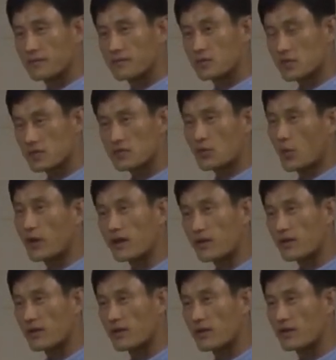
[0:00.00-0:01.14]
Just square.
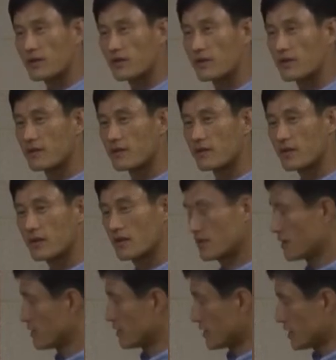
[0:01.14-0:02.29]
Okay,
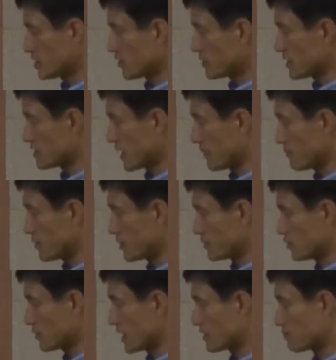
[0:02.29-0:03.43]
each of these samples
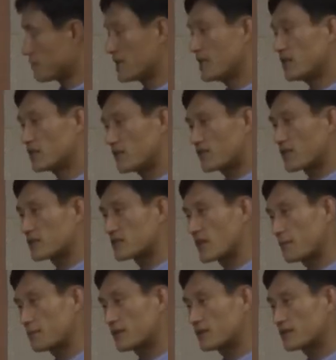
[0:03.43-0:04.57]
you get million different
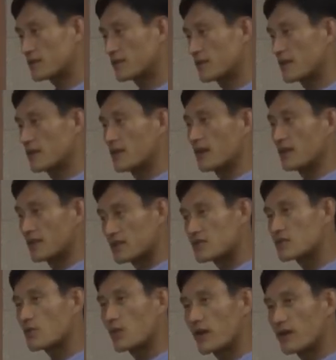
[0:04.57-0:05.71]
samples, and then
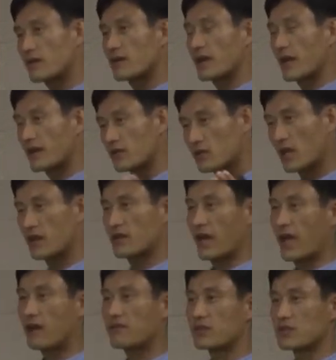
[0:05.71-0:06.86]
square and take an
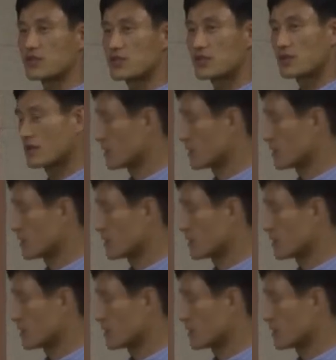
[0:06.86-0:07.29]
average.